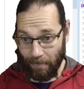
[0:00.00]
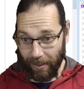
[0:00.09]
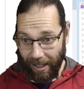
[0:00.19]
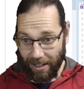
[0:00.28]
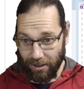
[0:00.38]

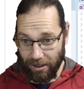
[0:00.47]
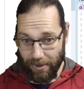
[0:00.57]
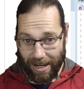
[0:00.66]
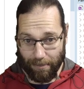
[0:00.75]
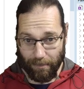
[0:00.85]
And so you
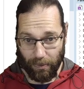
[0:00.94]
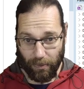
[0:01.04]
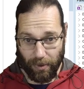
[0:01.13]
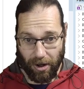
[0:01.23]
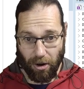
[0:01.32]
end up
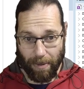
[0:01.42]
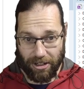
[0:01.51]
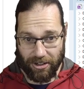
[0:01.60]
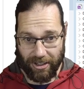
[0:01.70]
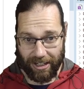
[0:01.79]
with a whole
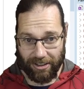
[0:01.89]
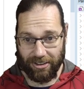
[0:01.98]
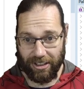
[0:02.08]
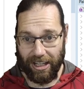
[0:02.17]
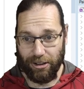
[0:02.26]
bunch of
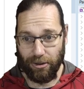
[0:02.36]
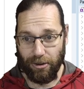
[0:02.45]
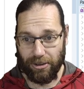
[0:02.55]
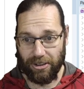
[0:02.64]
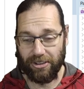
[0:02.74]
things in your
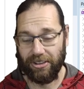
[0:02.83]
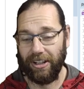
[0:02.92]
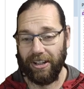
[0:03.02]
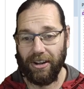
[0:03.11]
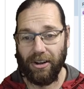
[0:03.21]
users
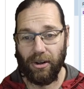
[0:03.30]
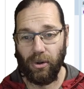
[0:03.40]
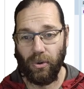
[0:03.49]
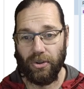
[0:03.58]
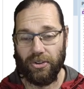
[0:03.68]

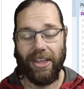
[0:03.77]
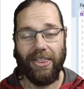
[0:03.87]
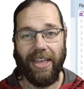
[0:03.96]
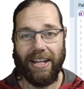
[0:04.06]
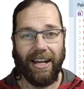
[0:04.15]
cores
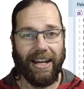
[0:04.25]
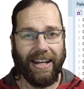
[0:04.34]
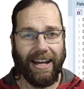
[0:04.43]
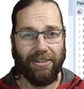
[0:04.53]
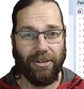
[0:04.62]
that are
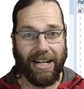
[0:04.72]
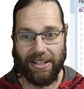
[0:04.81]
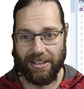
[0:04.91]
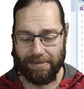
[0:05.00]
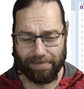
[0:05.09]
now
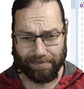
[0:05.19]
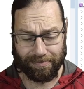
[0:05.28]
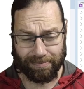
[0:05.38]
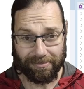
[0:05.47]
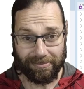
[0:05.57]
redundant.
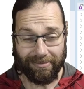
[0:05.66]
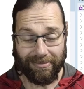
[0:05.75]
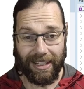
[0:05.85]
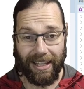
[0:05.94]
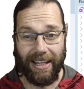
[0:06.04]

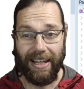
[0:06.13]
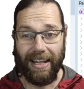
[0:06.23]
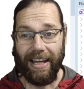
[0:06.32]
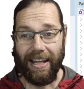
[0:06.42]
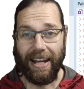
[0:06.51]

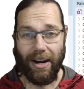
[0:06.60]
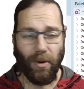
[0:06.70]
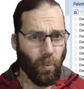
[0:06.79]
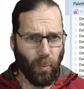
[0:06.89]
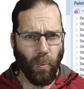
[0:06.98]
Now,
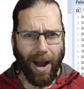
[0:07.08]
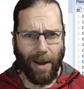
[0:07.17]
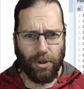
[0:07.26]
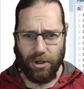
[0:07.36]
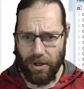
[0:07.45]
why
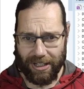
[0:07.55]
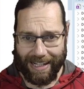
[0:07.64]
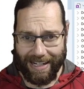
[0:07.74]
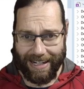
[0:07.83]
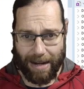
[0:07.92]
would you want to
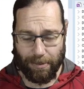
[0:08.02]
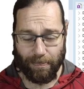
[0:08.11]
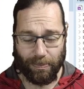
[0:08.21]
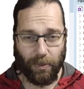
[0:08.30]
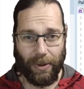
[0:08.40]
clean it up?
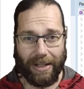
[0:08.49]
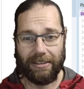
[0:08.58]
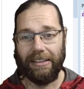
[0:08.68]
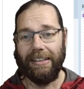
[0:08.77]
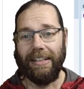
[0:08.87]

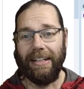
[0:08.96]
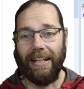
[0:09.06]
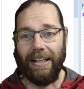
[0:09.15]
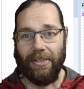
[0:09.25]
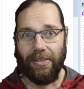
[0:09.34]
Well,
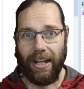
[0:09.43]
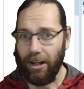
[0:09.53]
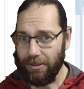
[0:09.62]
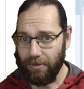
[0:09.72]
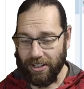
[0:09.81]

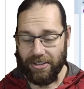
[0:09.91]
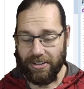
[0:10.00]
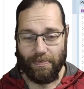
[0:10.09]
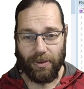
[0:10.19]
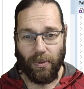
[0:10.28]
lots of reasons.
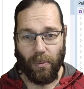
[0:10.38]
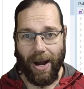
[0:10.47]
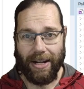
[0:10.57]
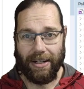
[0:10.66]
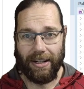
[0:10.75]

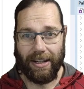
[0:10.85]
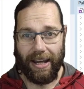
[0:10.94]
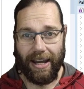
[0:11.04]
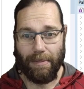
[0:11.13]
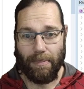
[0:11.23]
One,
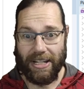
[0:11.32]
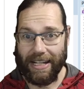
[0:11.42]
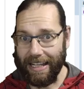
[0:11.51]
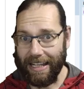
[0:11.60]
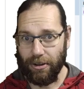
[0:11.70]

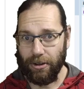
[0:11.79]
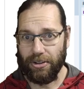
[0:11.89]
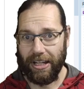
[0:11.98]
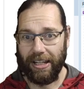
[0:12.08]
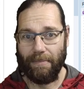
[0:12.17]
particularly if you're
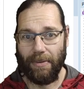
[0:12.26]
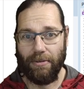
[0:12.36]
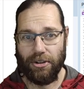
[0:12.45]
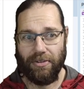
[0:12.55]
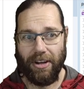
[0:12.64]
using a
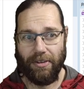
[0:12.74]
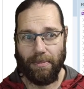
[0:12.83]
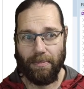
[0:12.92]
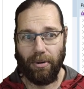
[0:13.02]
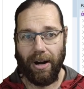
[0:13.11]
version of Delphi
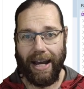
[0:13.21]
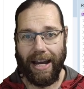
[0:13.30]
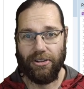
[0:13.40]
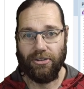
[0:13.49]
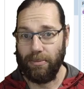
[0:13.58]

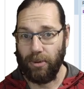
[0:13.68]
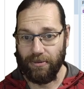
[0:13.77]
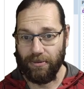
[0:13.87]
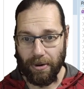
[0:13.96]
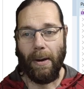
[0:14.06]
prior to
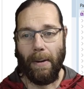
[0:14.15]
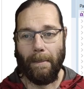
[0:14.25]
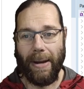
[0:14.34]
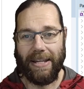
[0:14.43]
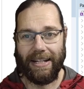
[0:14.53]
10.4,
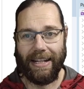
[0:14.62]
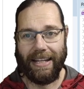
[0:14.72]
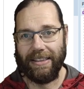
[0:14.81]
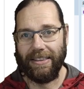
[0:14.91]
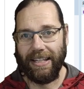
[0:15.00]

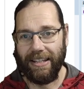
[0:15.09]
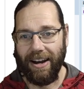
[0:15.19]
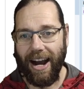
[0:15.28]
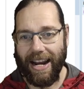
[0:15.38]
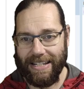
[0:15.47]
basically the
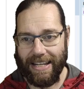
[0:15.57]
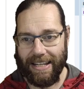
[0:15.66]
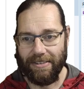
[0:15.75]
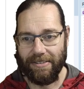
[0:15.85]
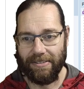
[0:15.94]
IDE